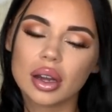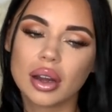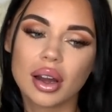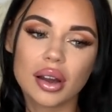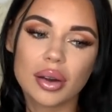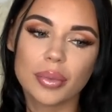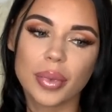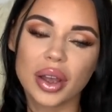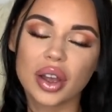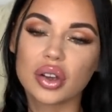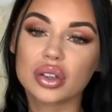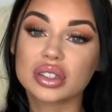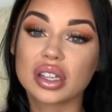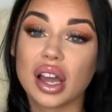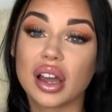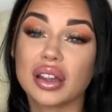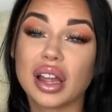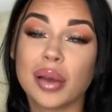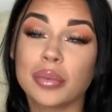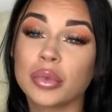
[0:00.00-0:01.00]
Oh my God,
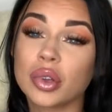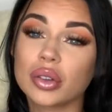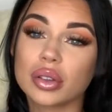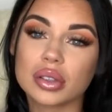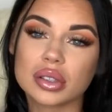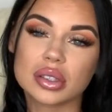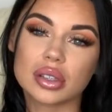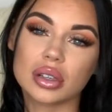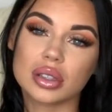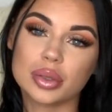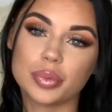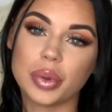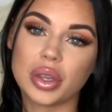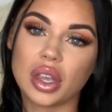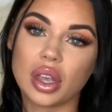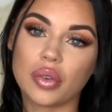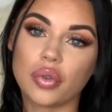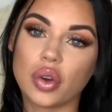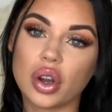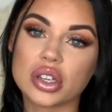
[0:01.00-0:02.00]
I'm not gonna start
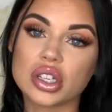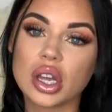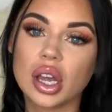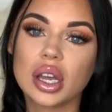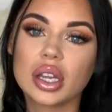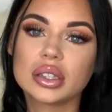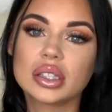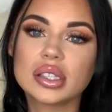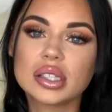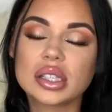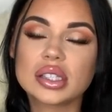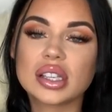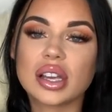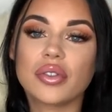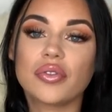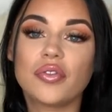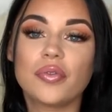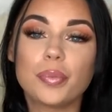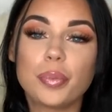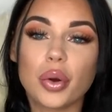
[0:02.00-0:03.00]
speaking French. This is
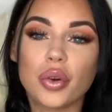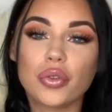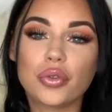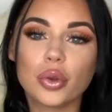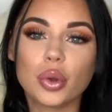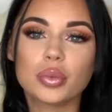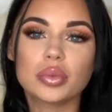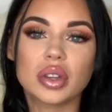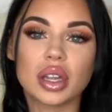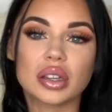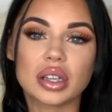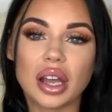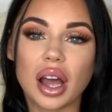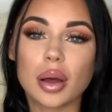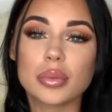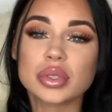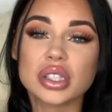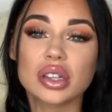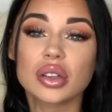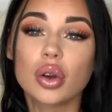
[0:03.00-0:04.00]
a perfume that
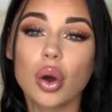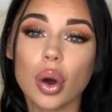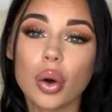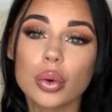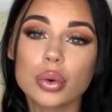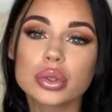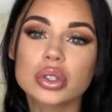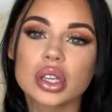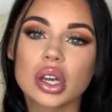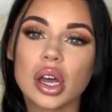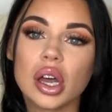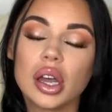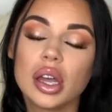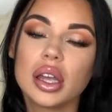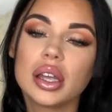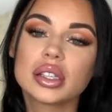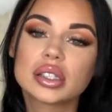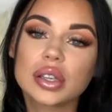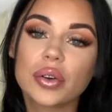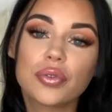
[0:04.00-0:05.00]
comes and goes.
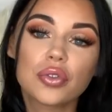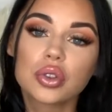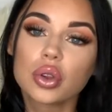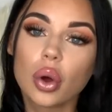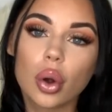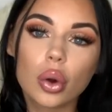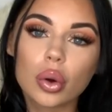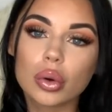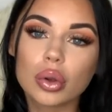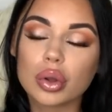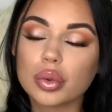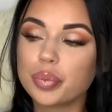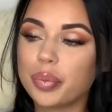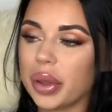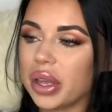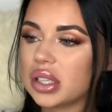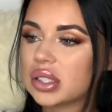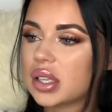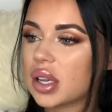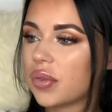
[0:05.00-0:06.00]
It's a floral,
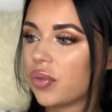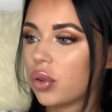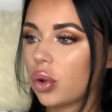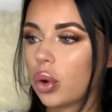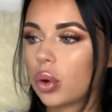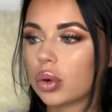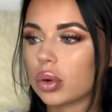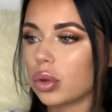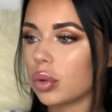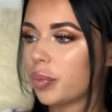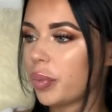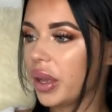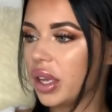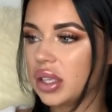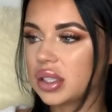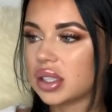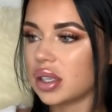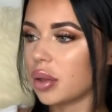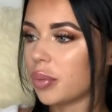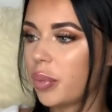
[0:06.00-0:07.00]
basic.
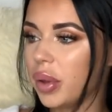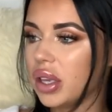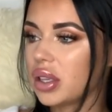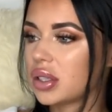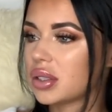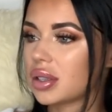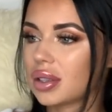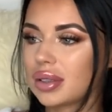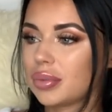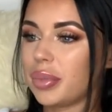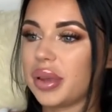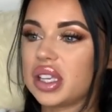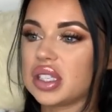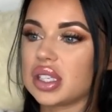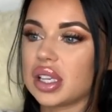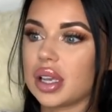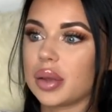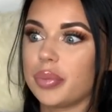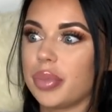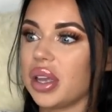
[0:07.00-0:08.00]

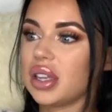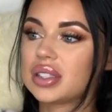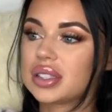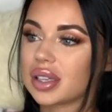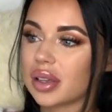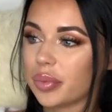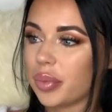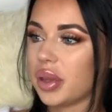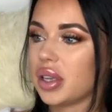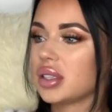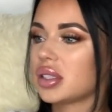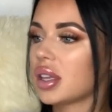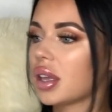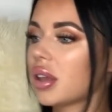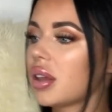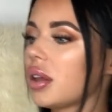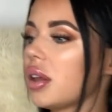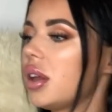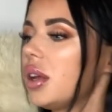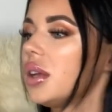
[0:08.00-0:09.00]

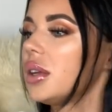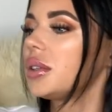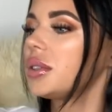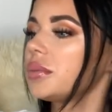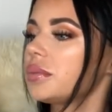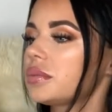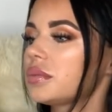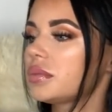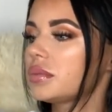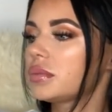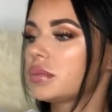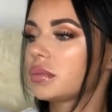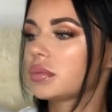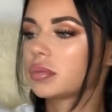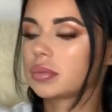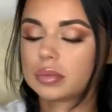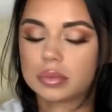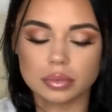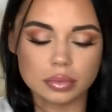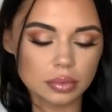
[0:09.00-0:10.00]

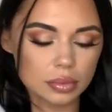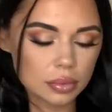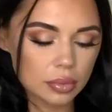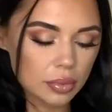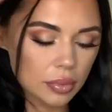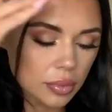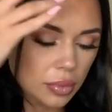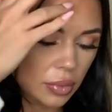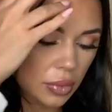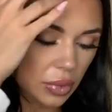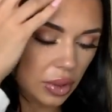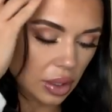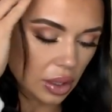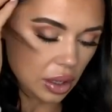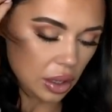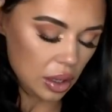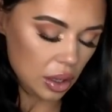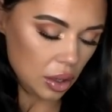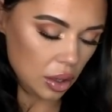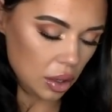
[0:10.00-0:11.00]

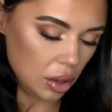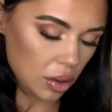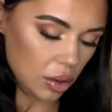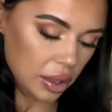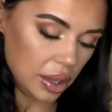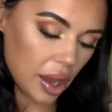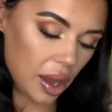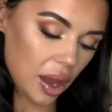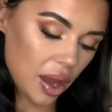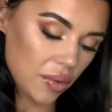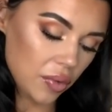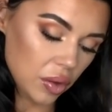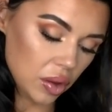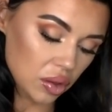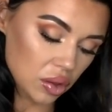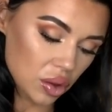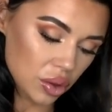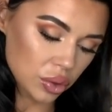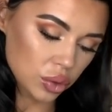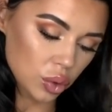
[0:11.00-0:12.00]
Okay, I have a
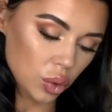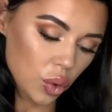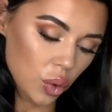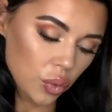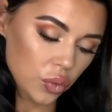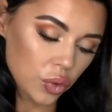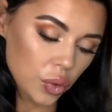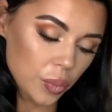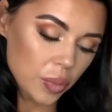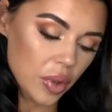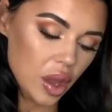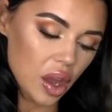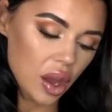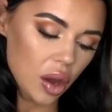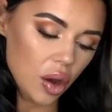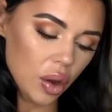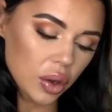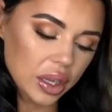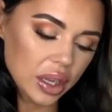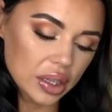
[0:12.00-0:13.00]
lot to go through.
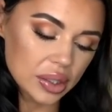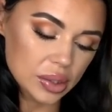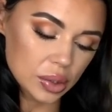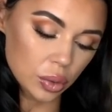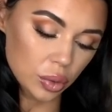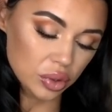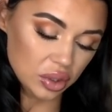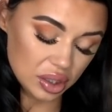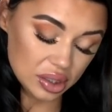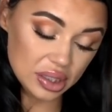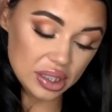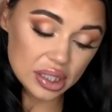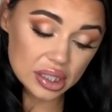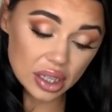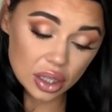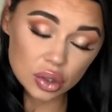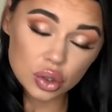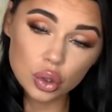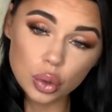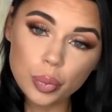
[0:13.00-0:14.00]
Okay, so these
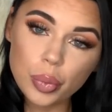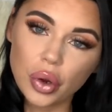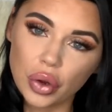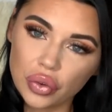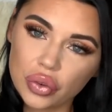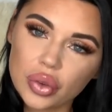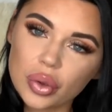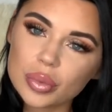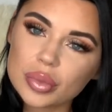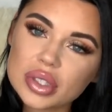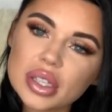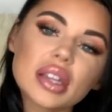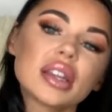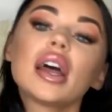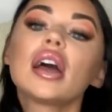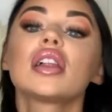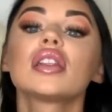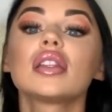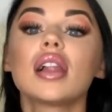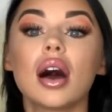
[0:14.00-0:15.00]
are 2 perfumes that
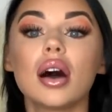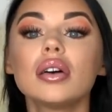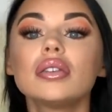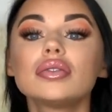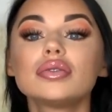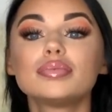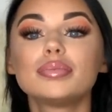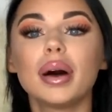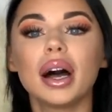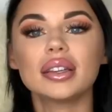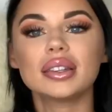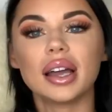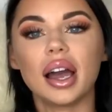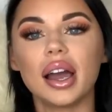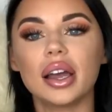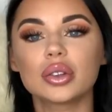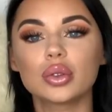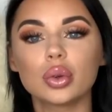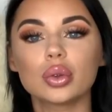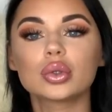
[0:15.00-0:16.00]
I love, but
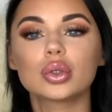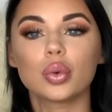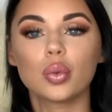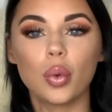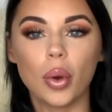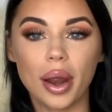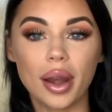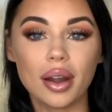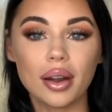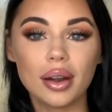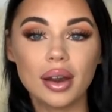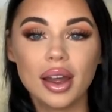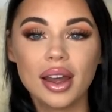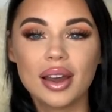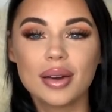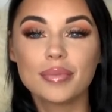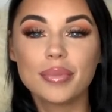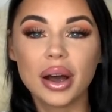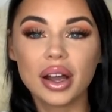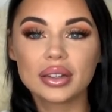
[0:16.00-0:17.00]
I don't wear,
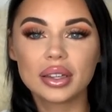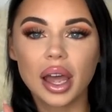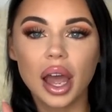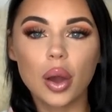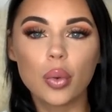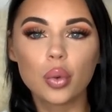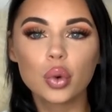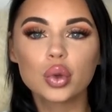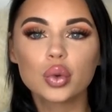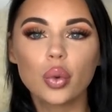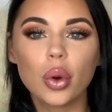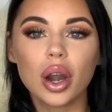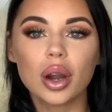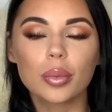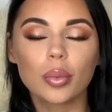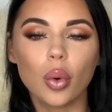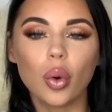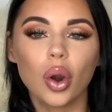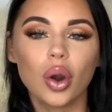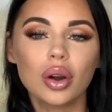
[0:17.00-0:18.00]
but I would wear
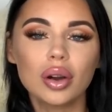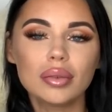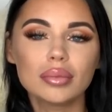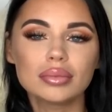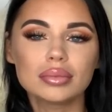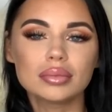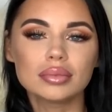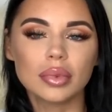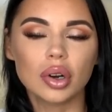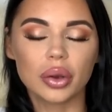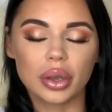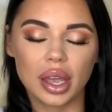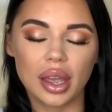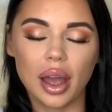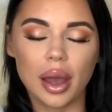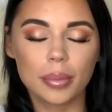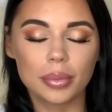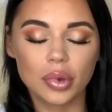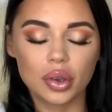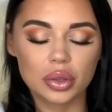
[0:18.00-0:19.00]
more. Okay,
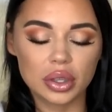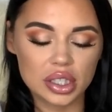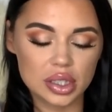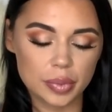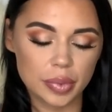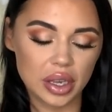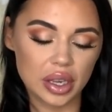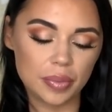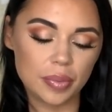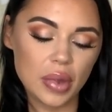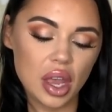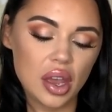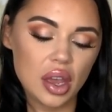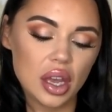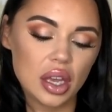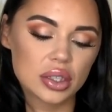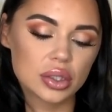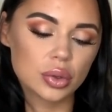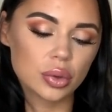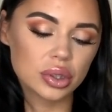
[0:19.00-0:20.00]
I'm gonna explain.
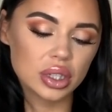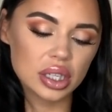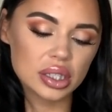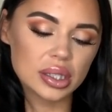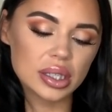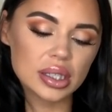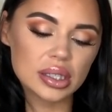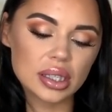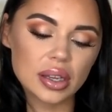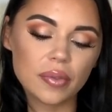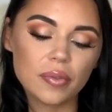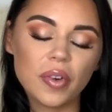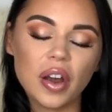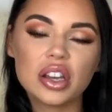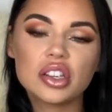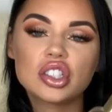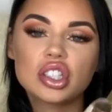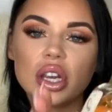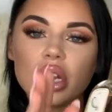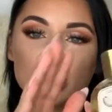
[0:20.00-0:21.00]
So this is
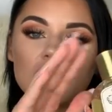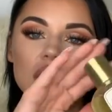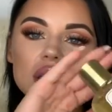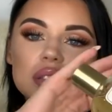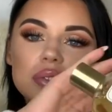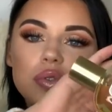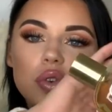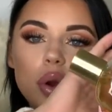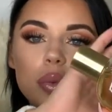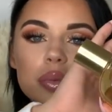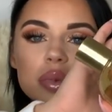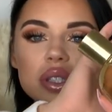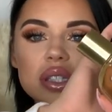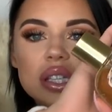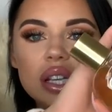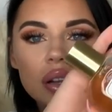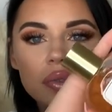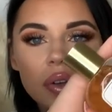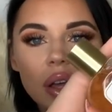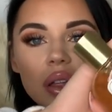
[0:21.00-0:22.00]
Vangelis from
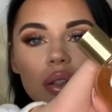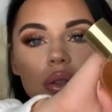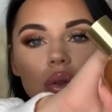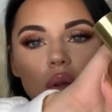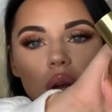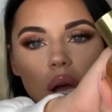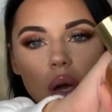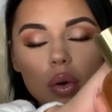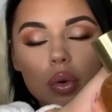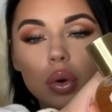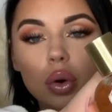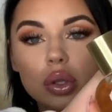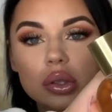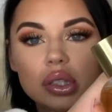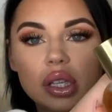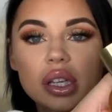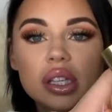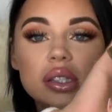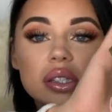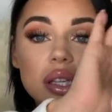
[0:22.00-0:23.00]
Sylvaine
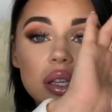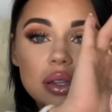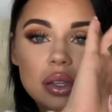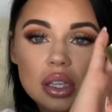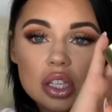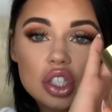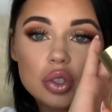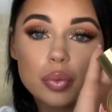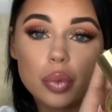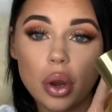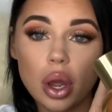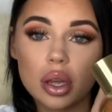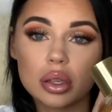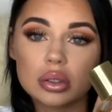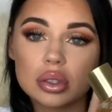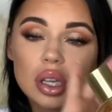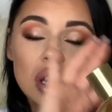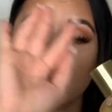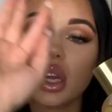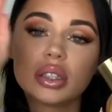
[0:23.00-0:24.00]
Delacourte. It's a niche
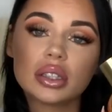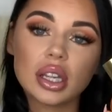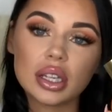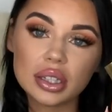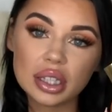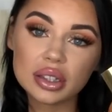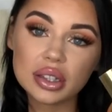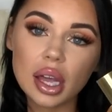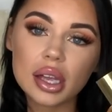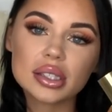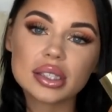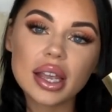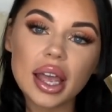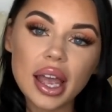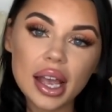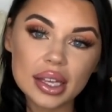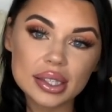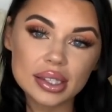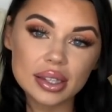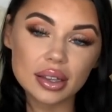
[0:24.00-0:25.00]
brand that does
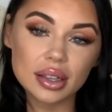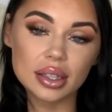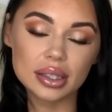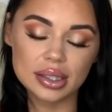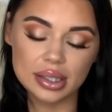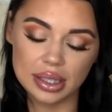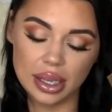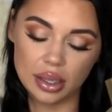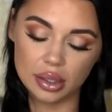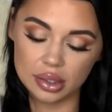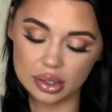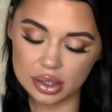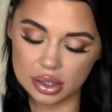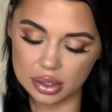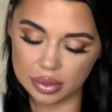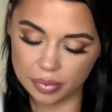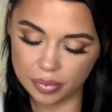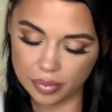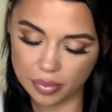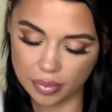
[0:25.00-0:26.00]
excellent scents.